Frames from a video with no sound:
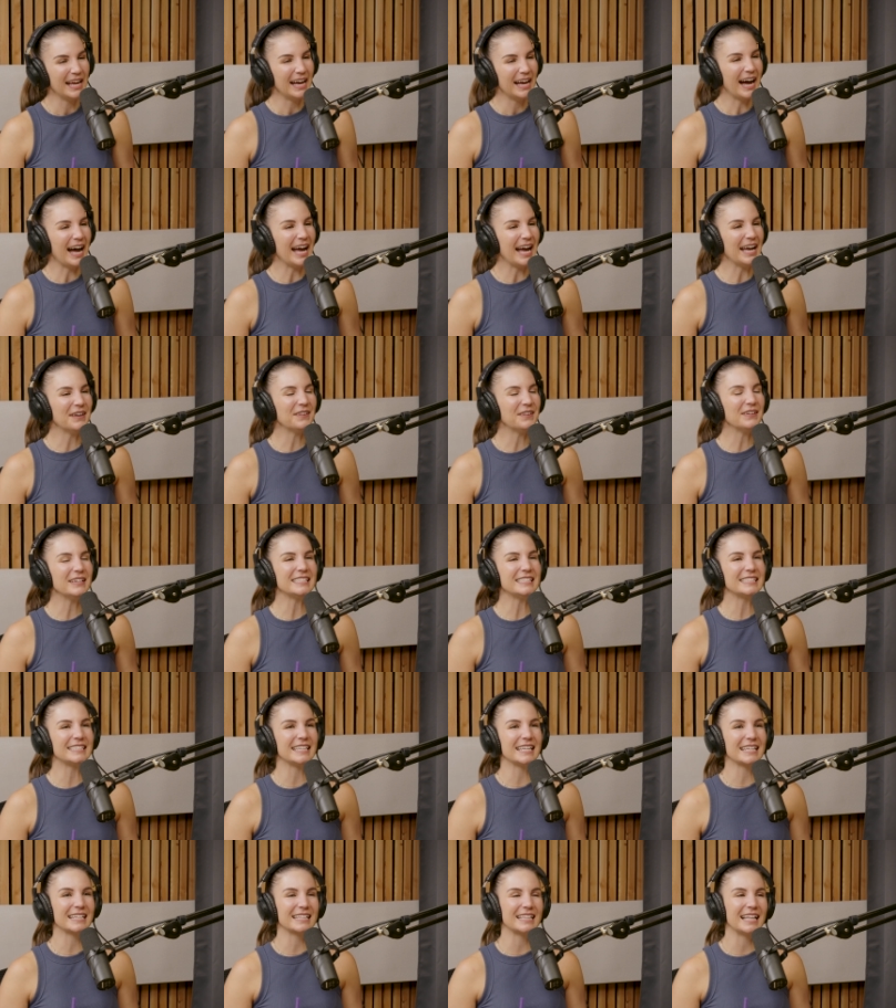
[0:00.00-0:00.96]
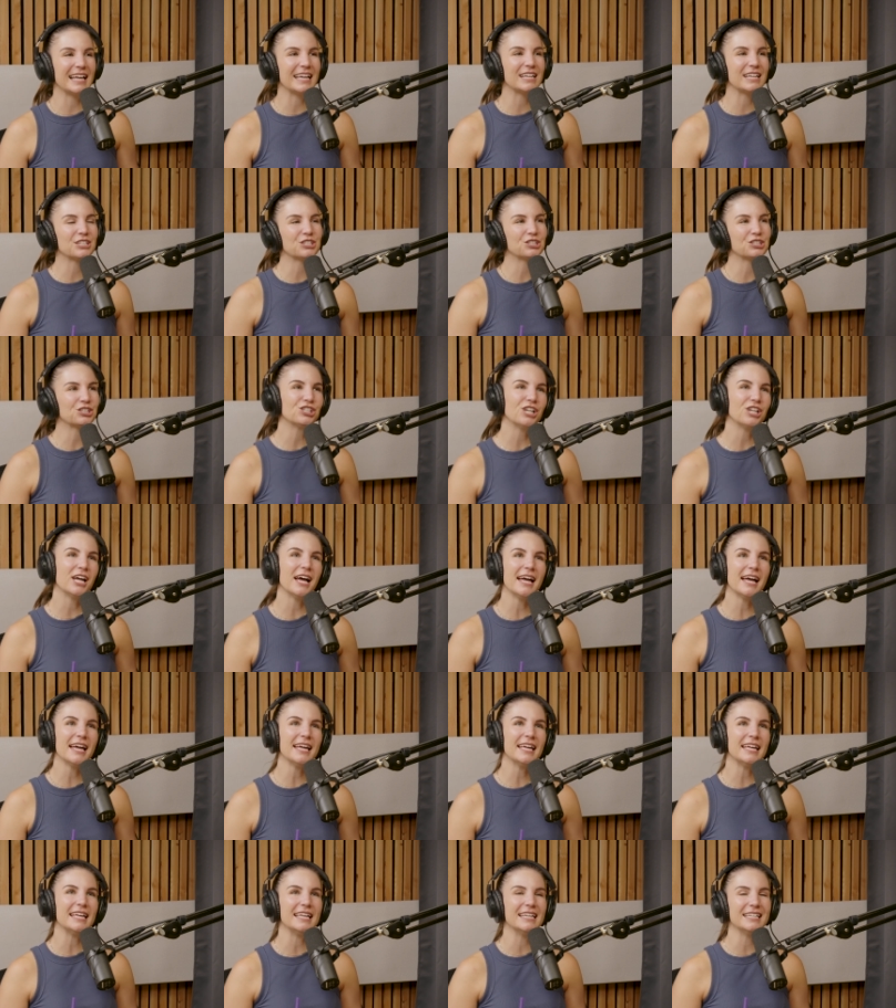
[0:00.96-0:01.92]
I always think, like, should
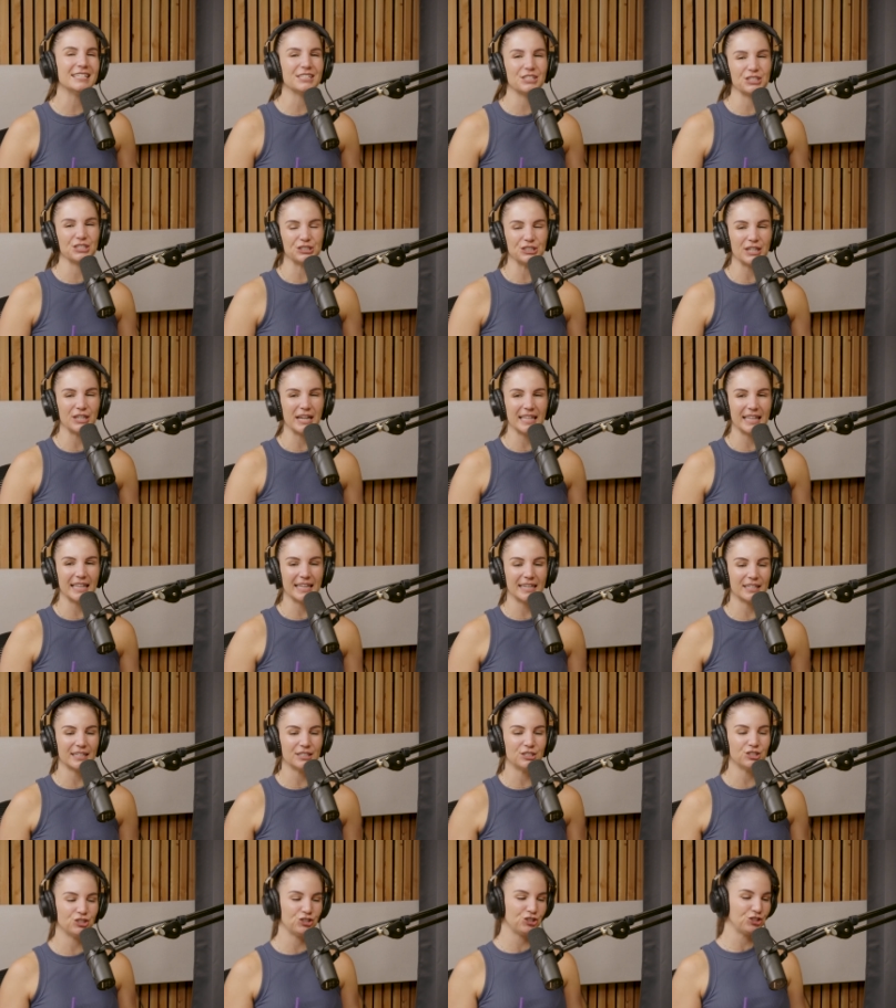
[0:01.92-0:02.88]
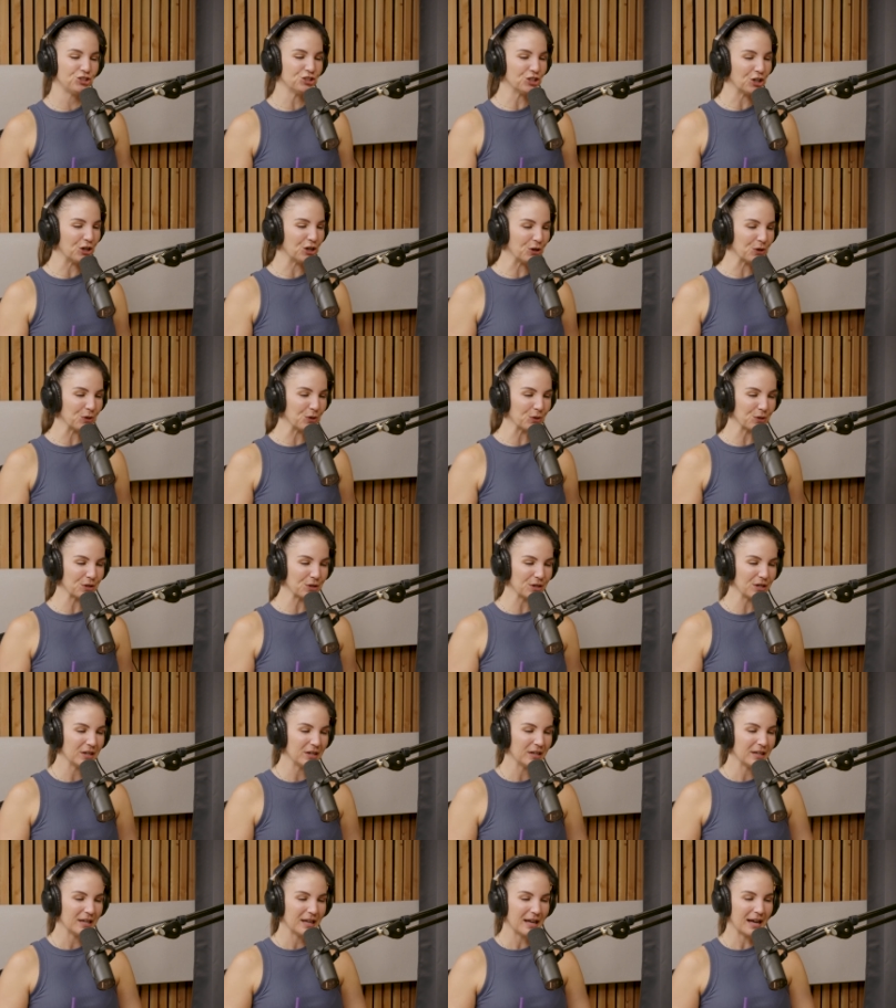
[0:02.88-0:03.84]
I integrate, like, a joke?
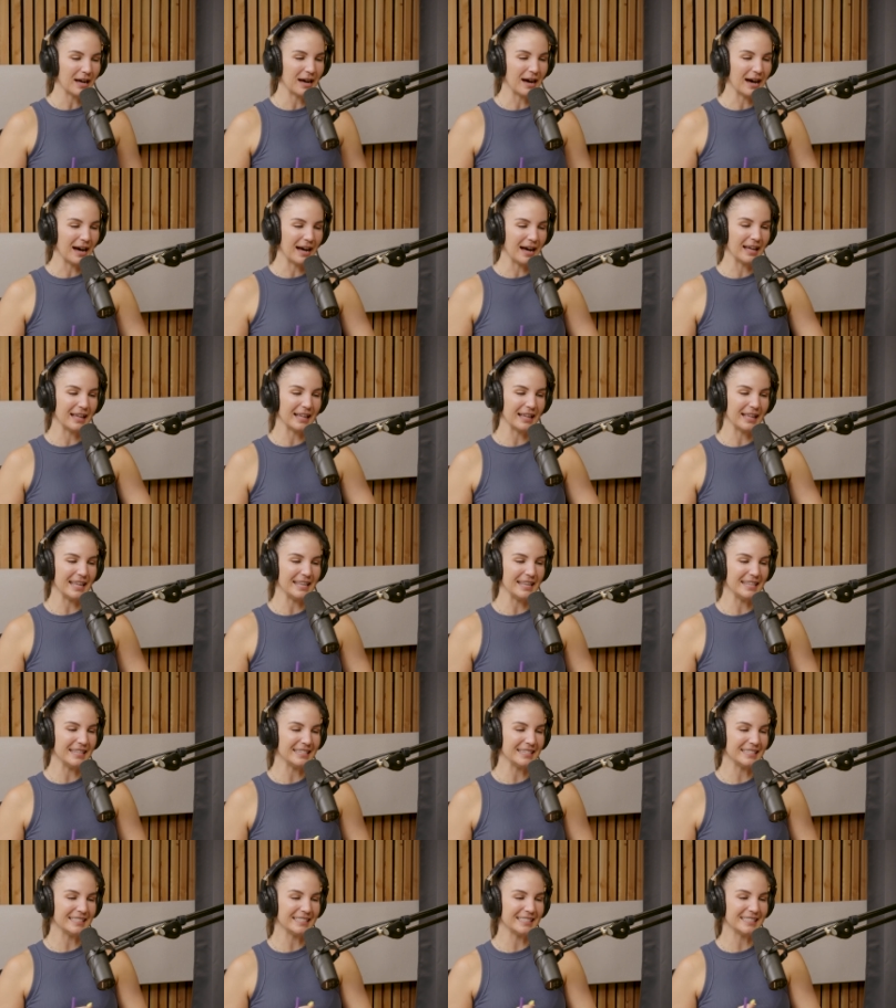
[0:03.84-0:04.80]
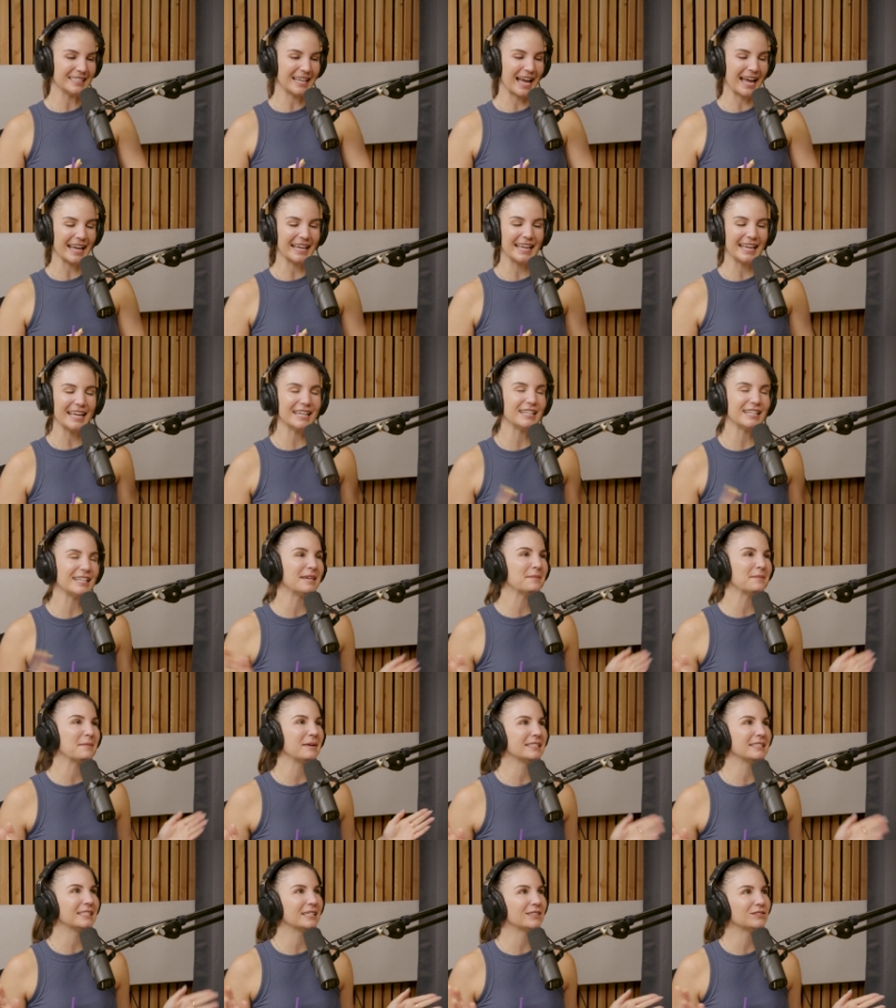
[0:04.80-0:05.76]
And I can't get
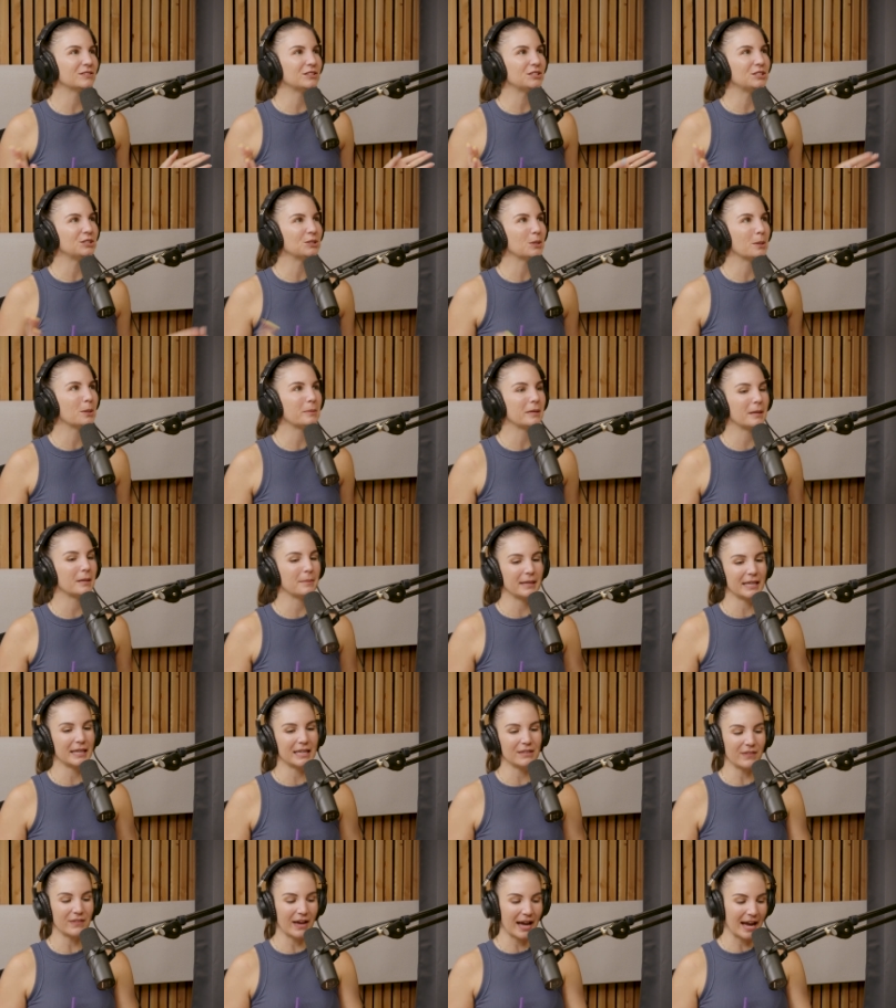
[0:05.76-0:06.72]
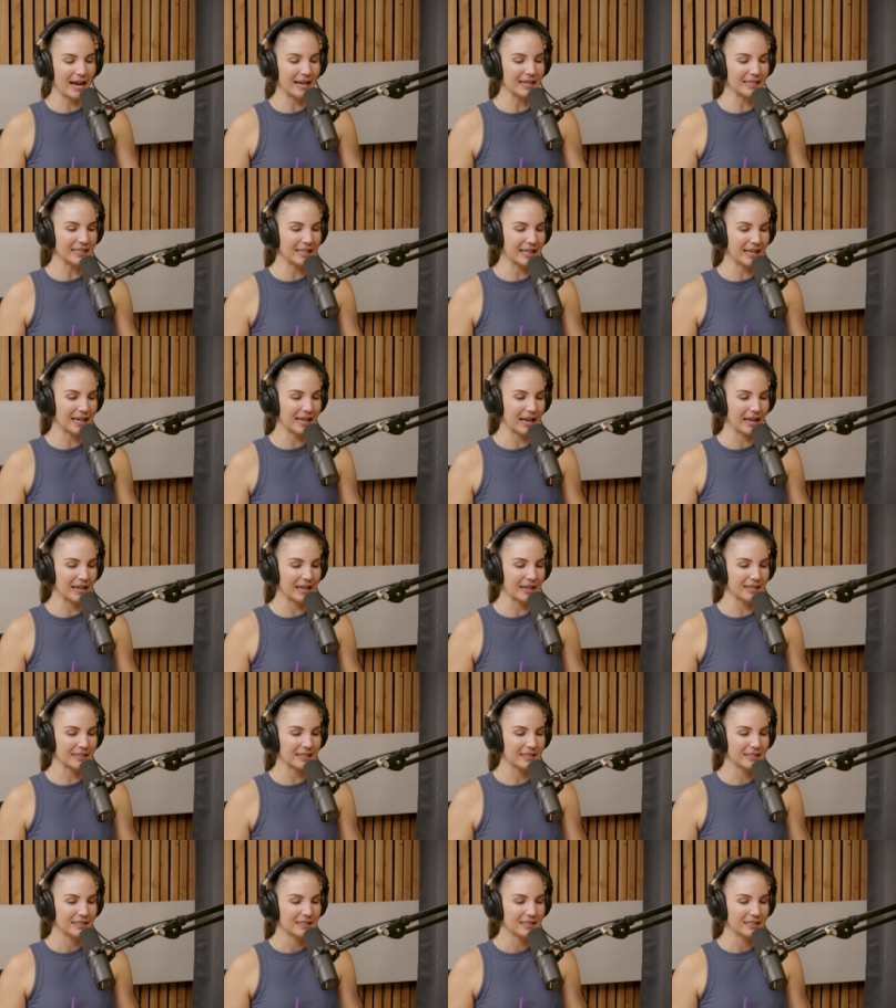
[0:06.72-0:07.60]
myself to do it, but I'm like, if I, like,